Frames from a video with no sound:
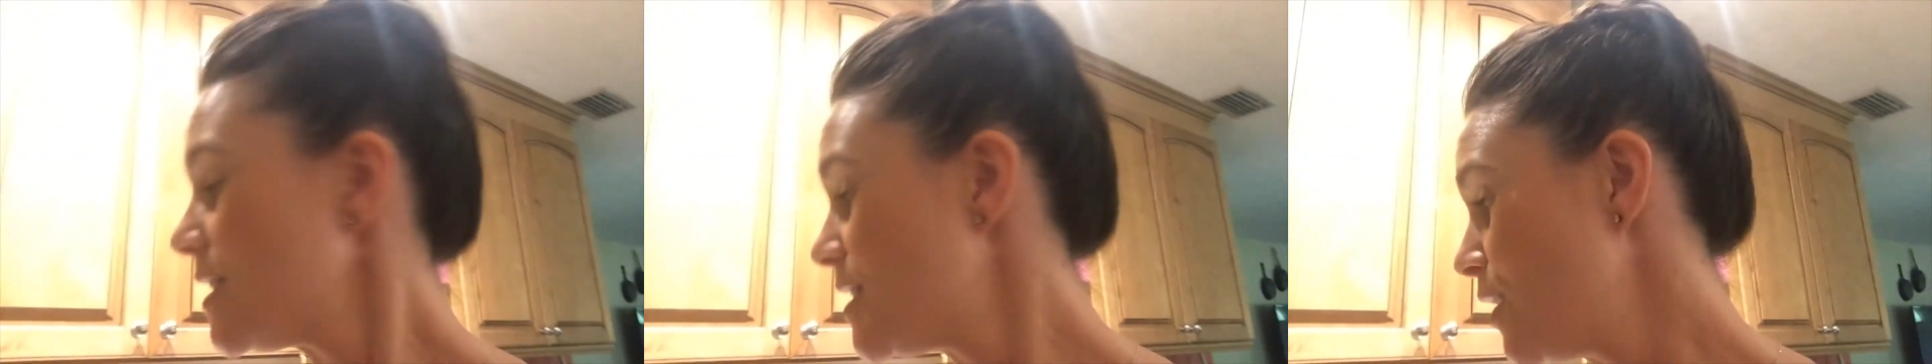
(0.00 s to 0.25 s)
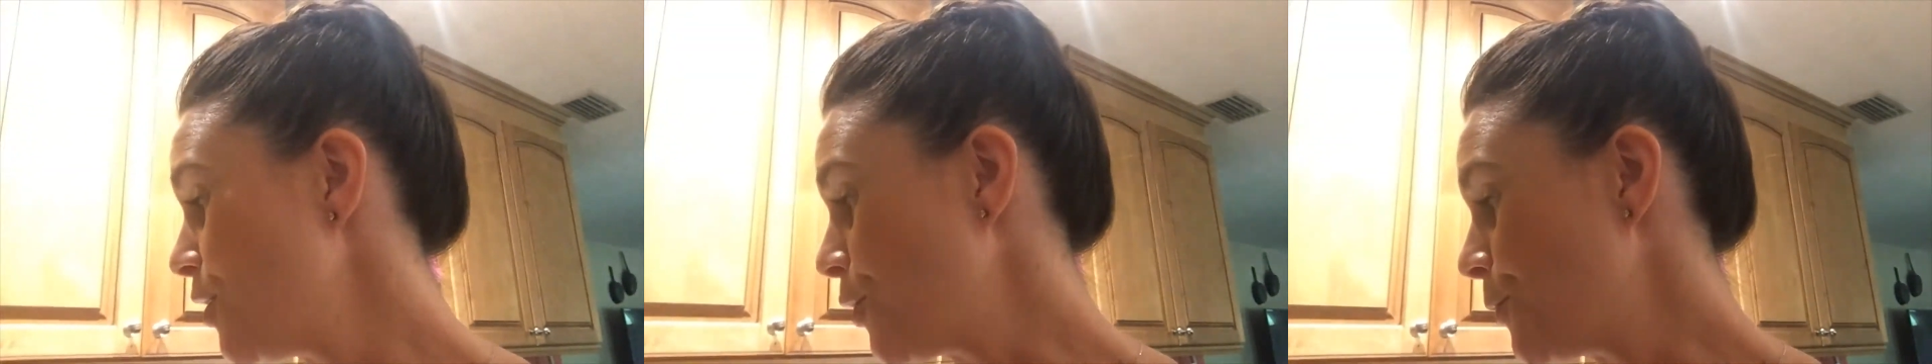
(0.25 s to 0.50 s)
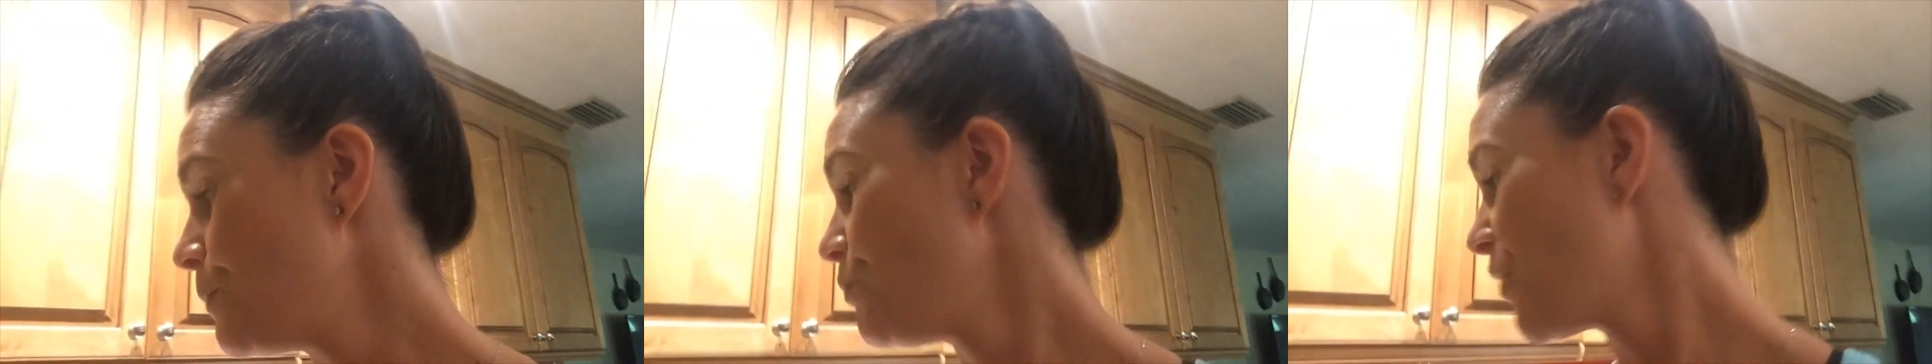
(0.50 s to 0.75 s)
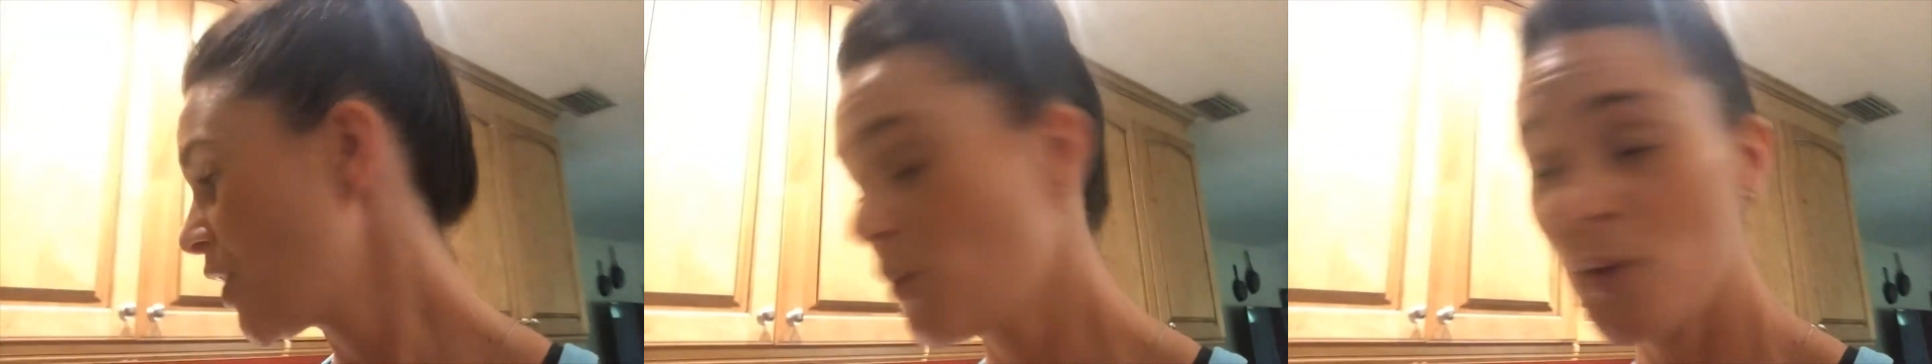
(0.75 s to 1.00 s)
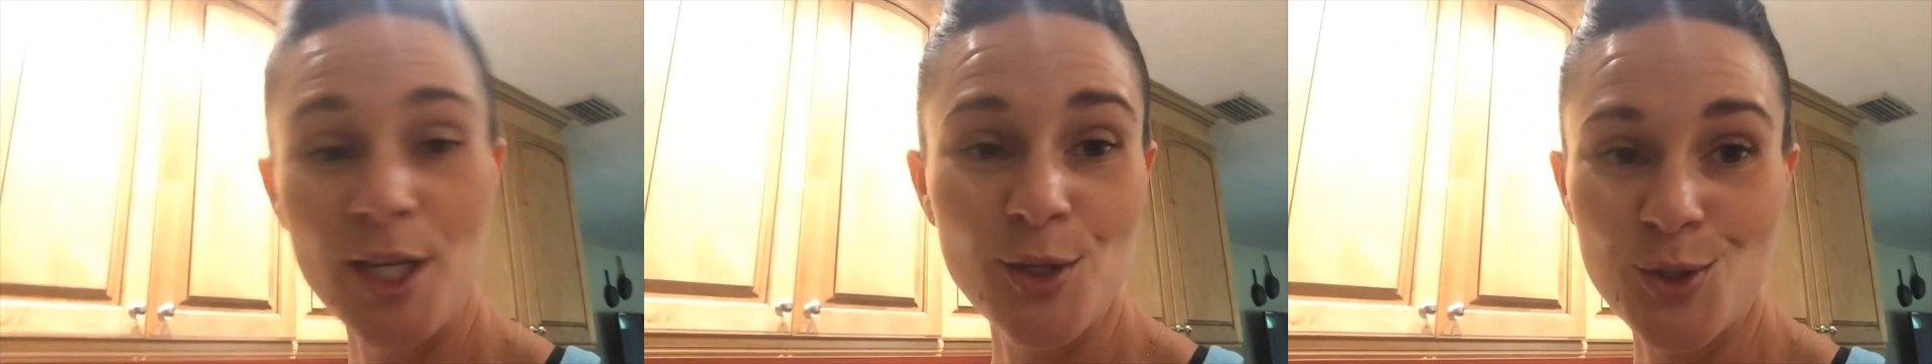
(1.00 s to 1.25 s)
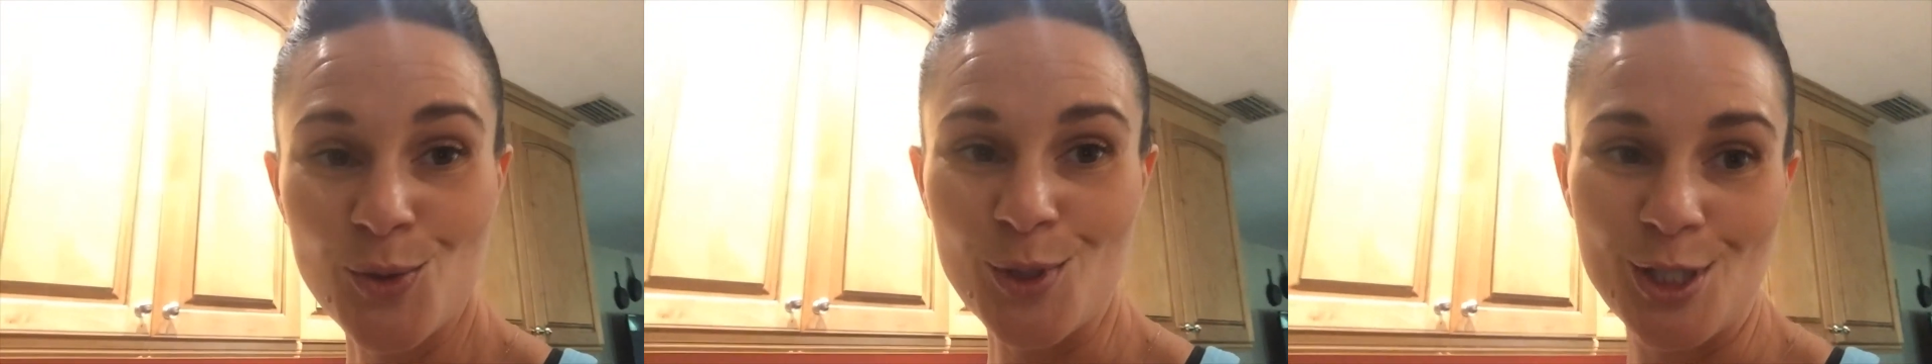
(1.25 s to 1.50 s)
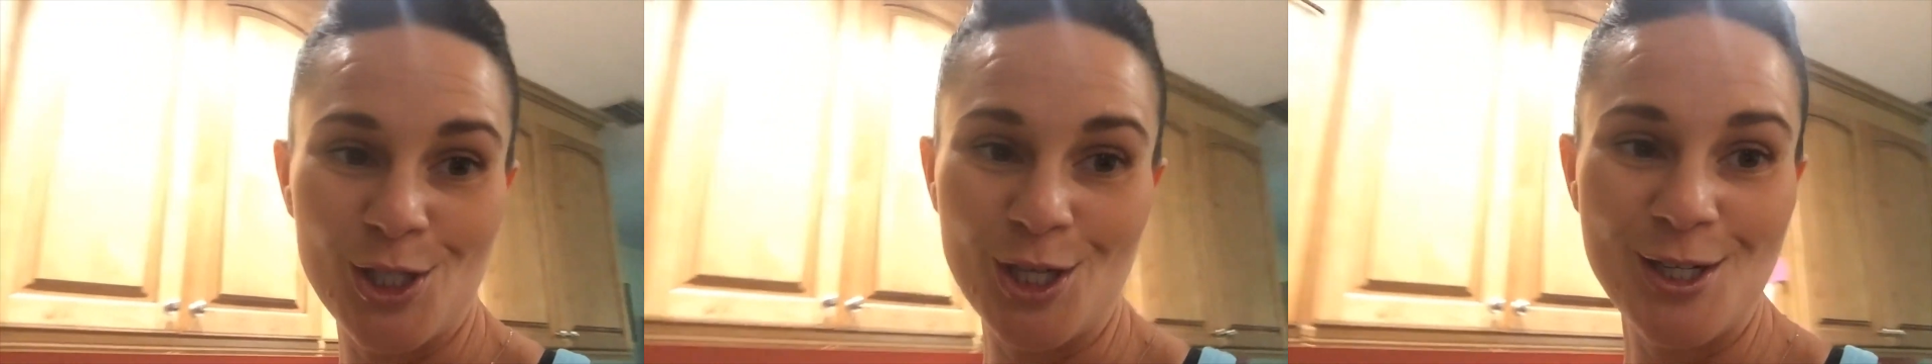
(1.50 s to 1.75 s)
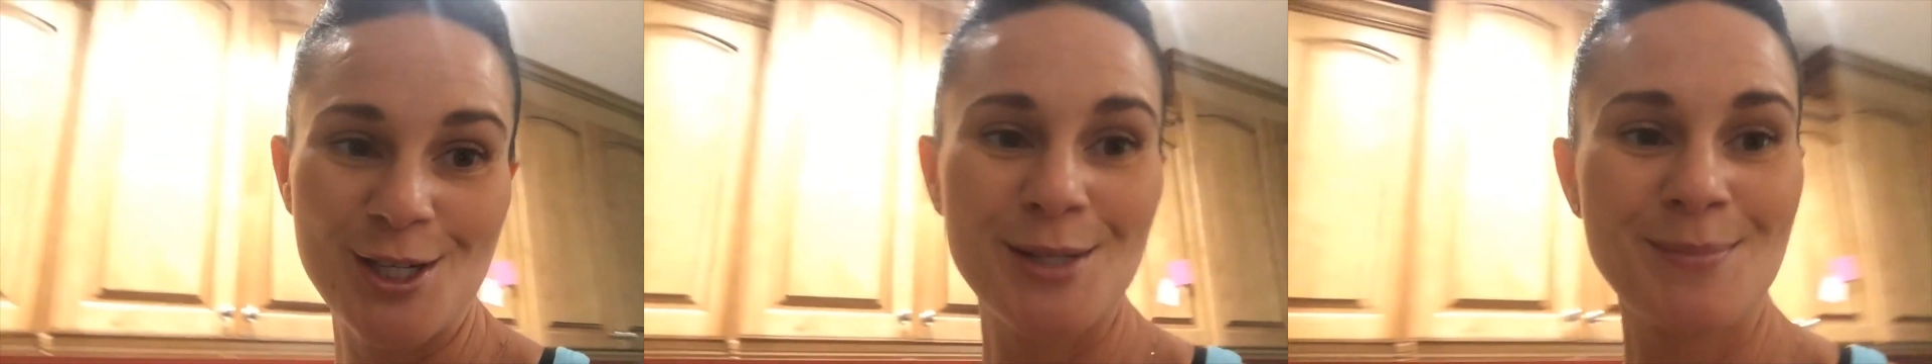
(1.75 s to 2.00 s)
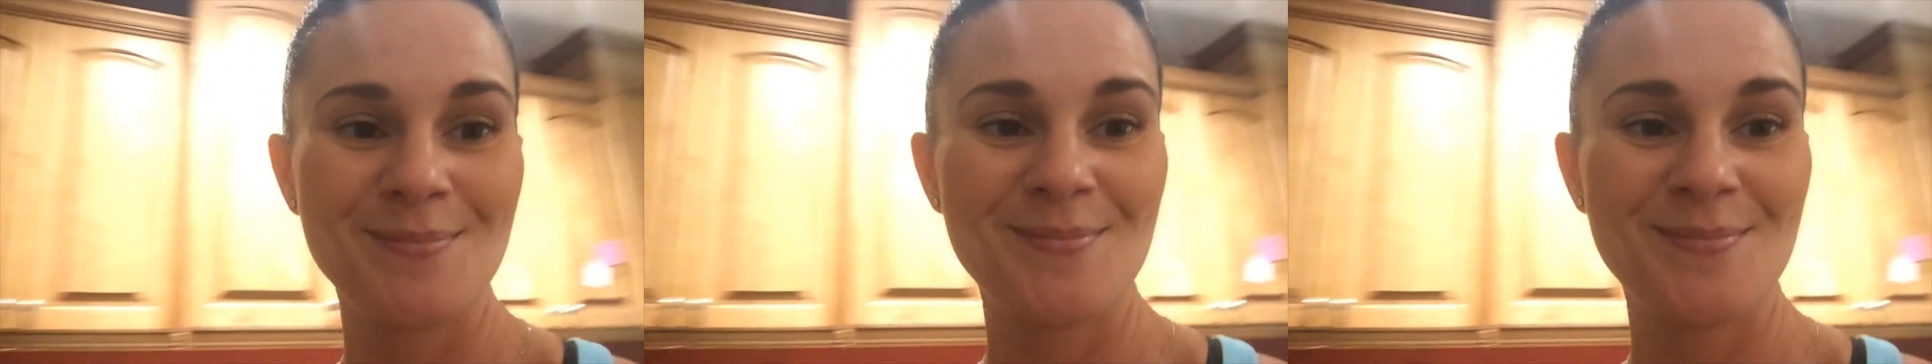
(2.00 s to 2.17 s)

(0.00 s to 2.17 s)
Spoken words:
So we use quart jars.